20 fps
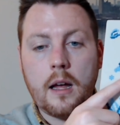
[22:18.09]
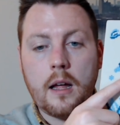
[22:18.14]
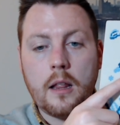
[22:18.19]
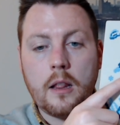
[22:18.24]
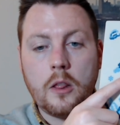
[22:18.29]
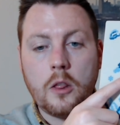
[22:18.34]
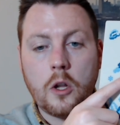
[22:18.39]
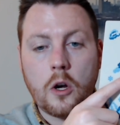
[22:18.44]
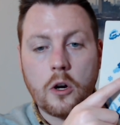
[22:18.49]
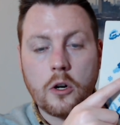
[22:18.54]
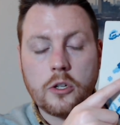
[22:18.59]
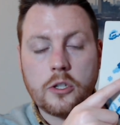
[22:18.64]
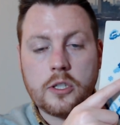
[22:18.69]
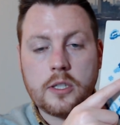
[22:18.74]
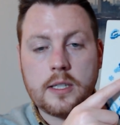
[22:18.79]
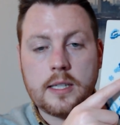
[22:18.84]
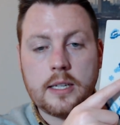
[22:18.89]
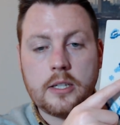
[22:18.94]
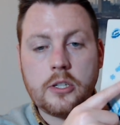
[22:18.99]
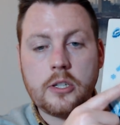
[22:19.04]
large
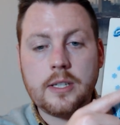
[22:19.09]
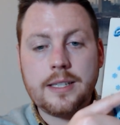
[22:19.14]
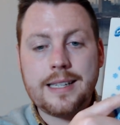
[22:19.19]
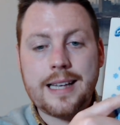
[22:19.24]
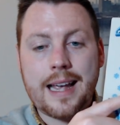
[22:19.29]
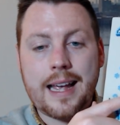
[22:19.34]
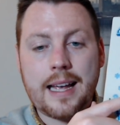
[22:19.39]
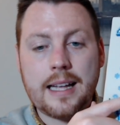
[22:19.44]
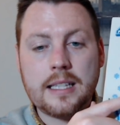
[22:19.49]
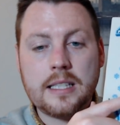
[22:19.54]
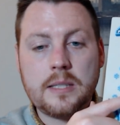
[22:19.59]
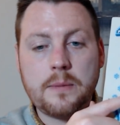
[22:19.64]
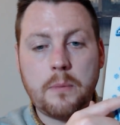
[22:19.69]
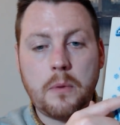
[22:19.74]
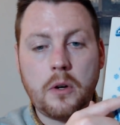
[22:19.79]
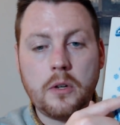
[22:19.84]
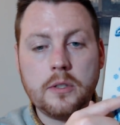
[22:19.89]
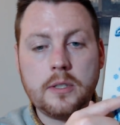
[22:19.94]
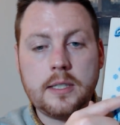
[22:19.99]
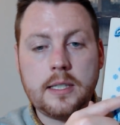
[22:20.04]
stitches and
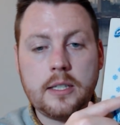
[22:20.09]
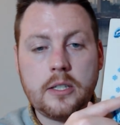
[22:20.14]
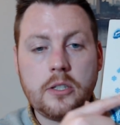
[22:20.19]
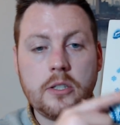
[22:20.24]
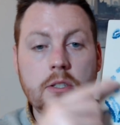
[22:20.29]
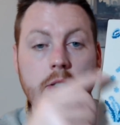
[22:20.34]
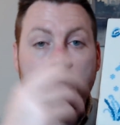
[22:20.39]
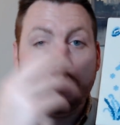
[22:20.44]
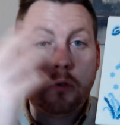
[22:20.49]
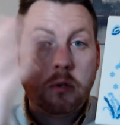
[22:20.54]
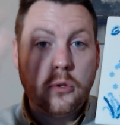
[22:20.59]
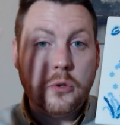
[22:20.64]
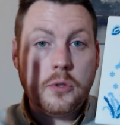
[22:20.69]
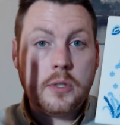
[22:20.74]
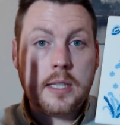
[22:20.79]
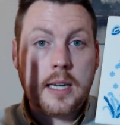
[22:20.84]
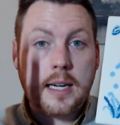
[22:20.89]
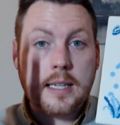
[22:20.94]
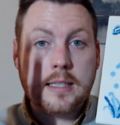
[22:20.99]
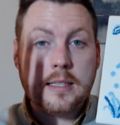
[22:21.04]
small stitches, so 2
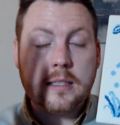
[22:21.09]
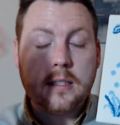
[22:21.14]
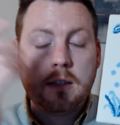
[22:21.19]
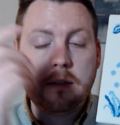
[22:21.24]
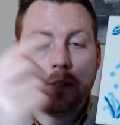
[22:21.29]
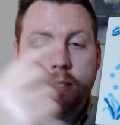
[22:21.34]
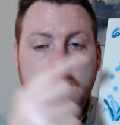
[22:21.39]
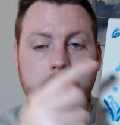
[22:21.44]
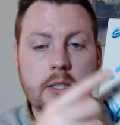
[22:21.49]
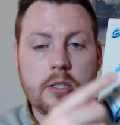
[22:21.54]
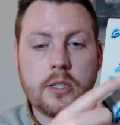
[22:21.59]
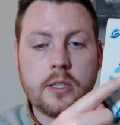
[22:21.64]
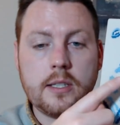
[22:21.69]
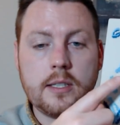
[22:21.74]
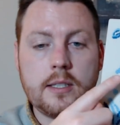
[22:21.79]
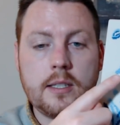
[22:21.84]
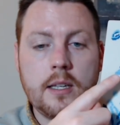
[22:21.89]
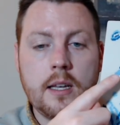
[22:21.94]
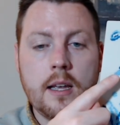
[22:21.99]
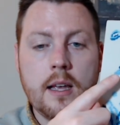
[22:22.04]
sizes of
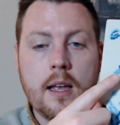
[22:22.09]
stitches.